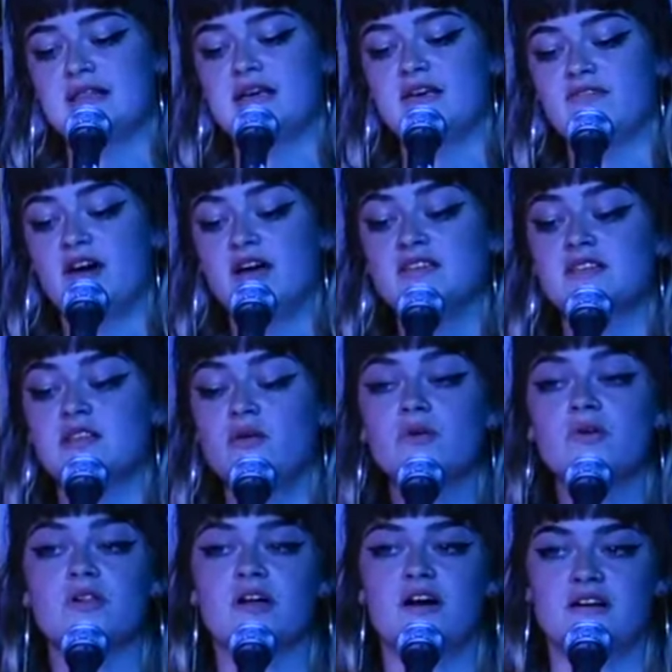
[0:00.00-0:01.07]
leave, us
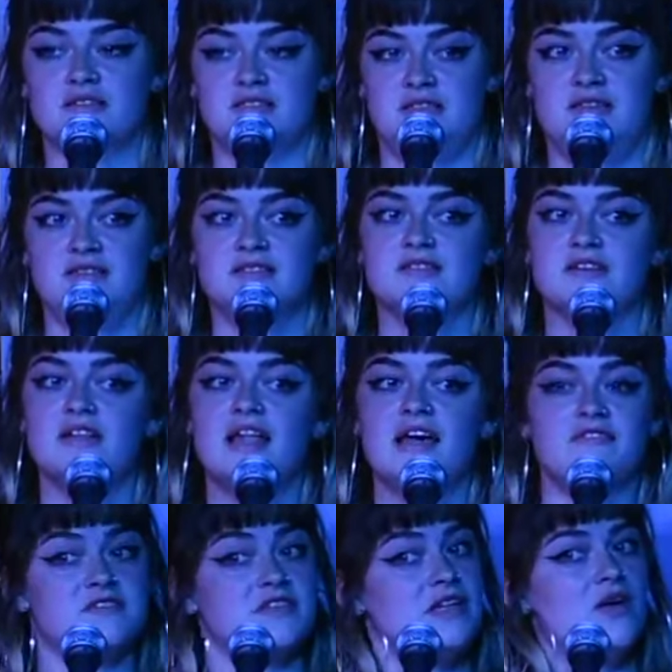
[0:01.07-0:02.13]
local artists are
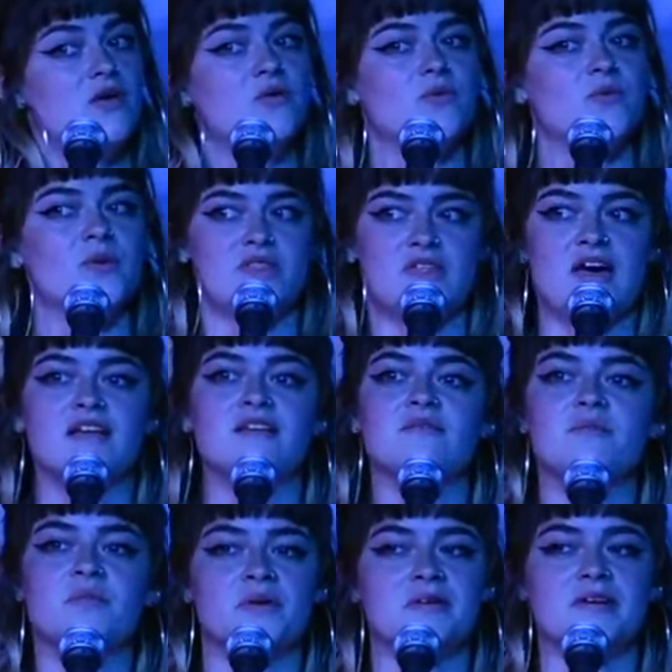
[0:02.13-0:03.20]
left alone with
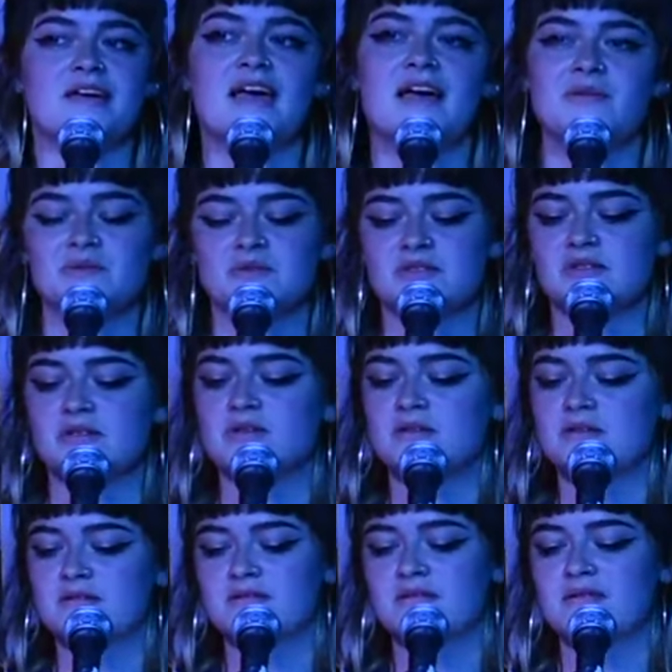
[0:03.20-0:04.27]
Edinburgh Council.
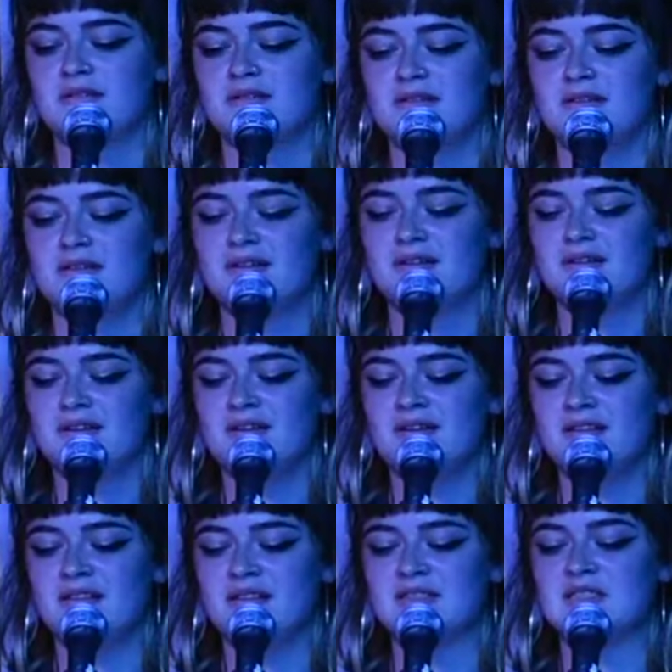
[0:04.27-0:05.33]

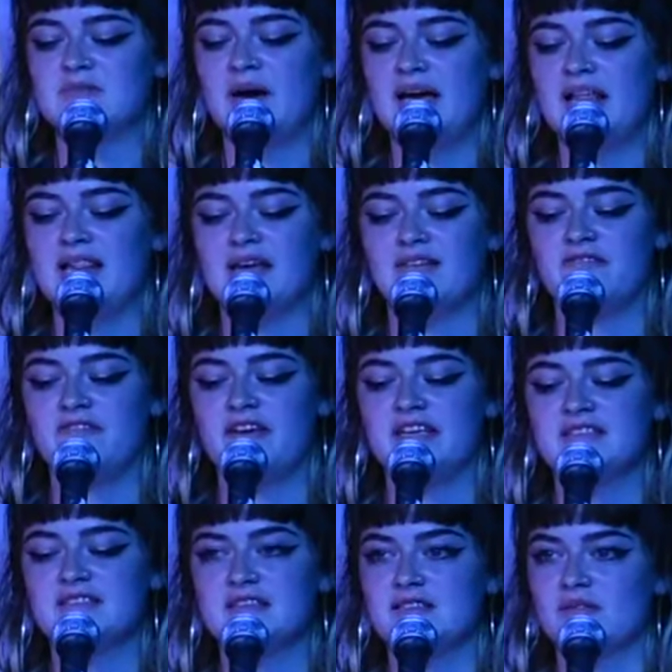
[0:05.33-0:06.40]
The smiling
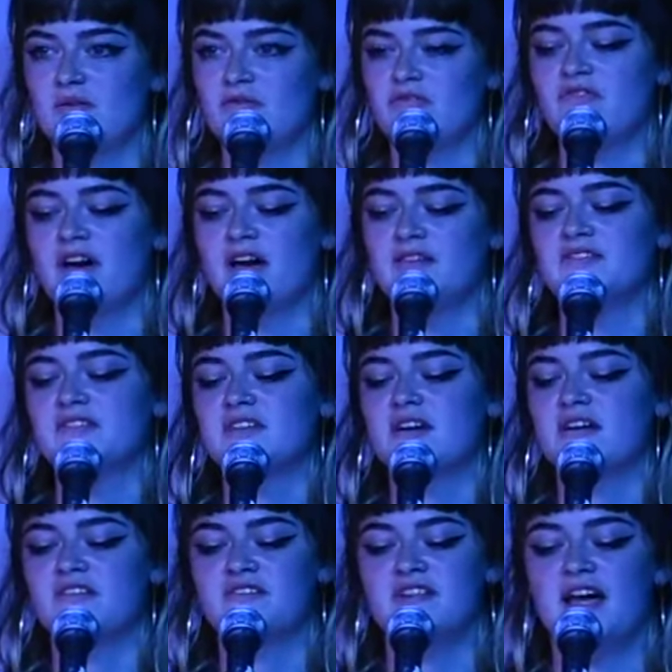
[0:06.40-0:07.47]
faces on
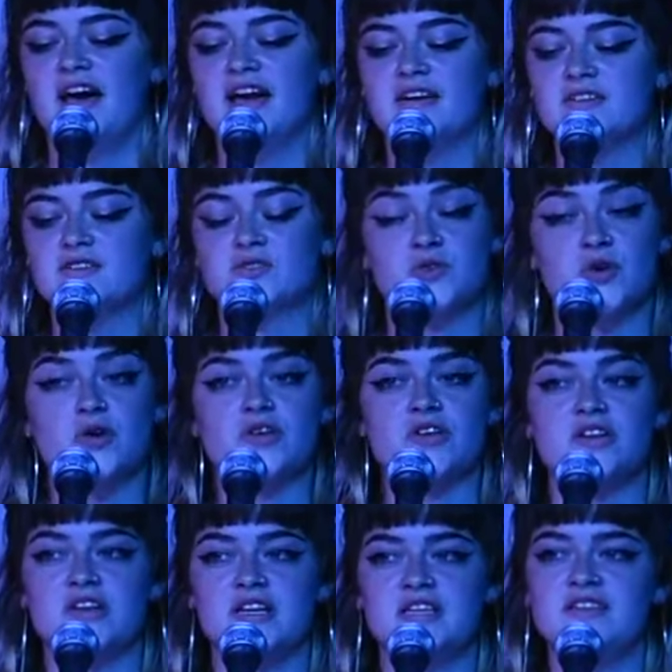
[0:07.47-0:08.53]
five-star flyers
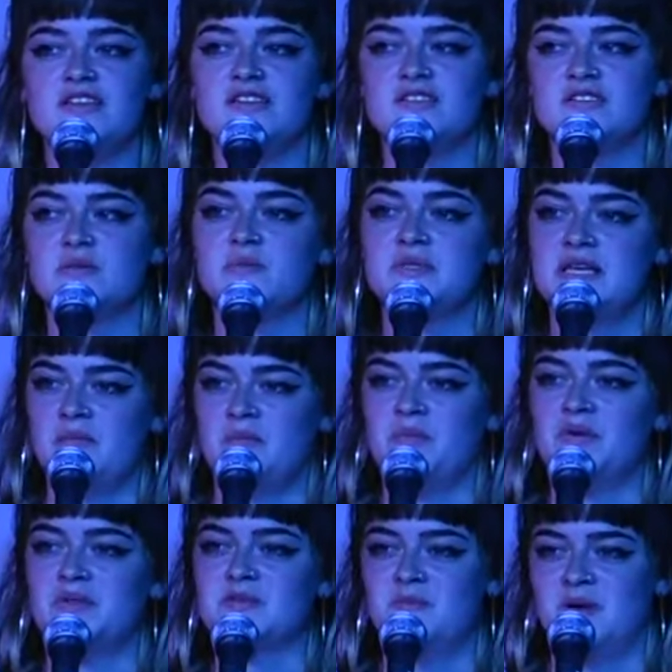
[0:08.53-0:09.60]
trodden into
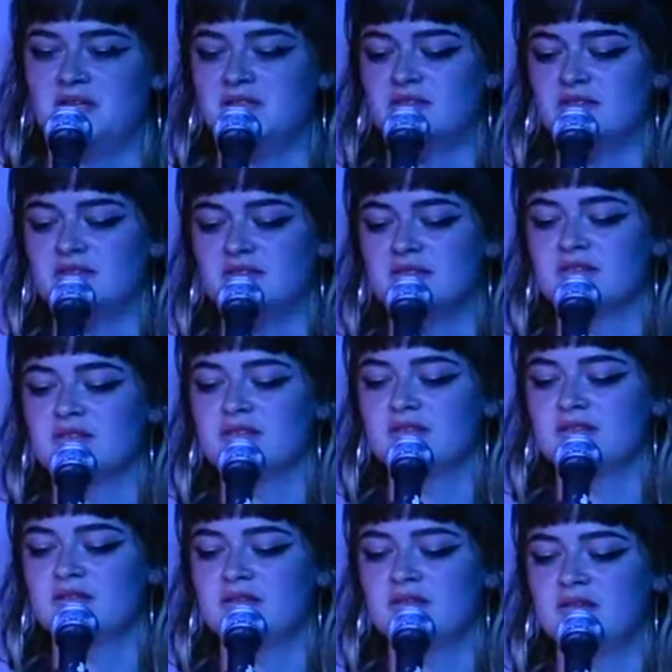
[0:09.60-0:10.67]
September's puddles.
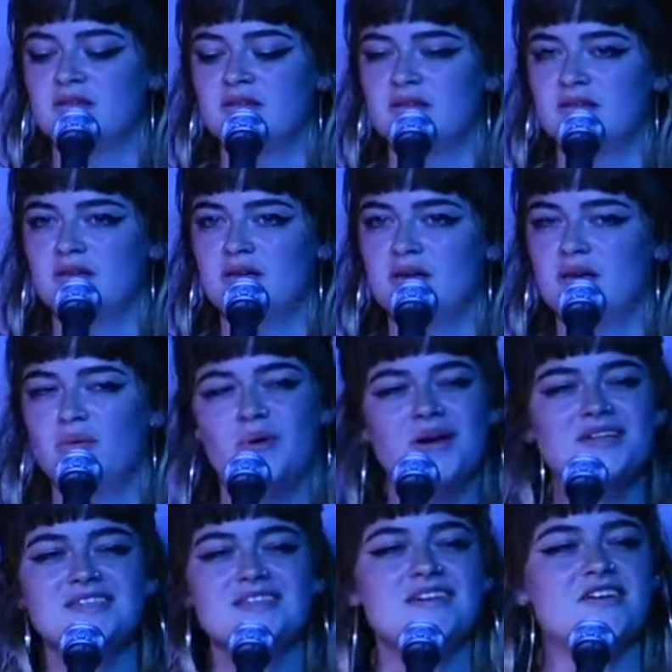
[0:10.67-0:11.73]

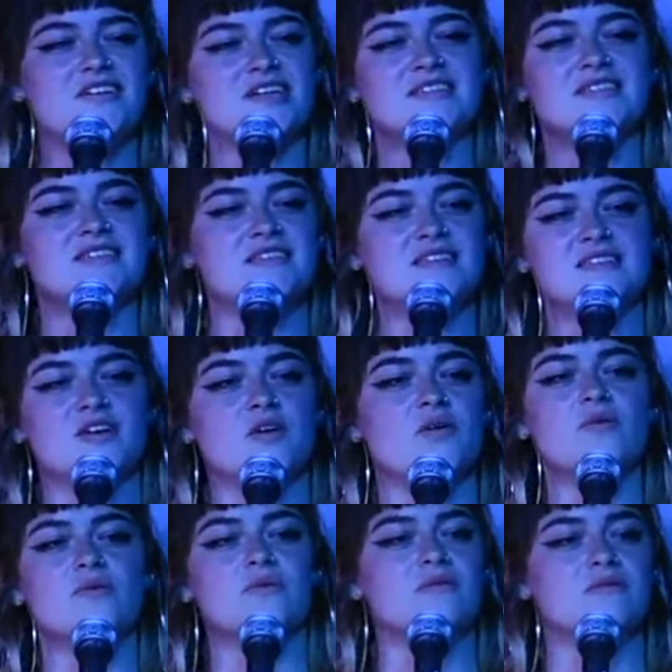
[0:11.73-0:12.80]
Where do the crusties
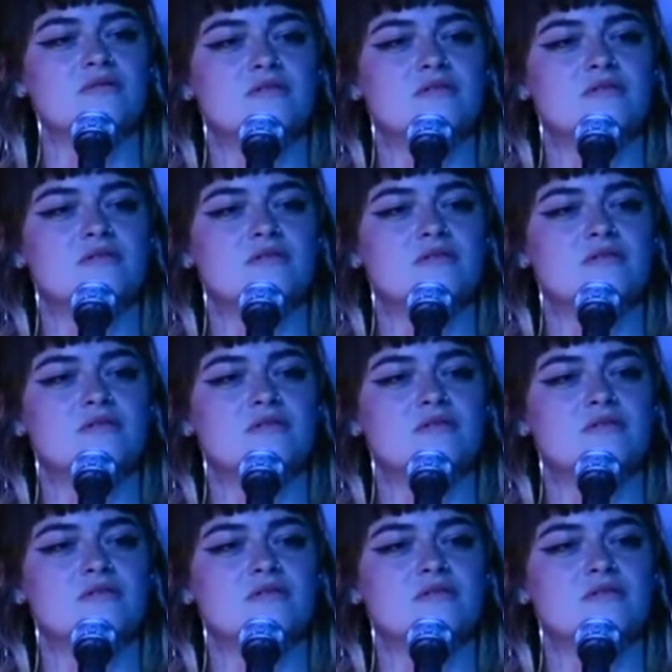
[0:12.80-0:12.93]
go